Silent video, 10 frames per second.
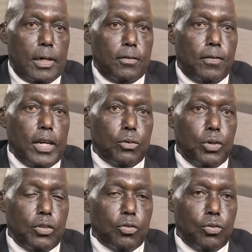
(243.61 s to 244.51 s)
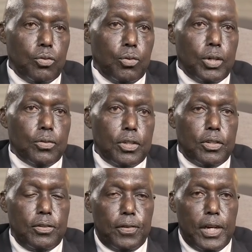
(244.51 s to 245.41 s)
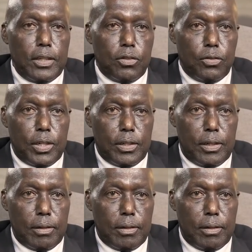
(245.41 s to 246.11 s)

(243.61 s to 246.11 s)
at the flying training school where I was a chief flying instructor.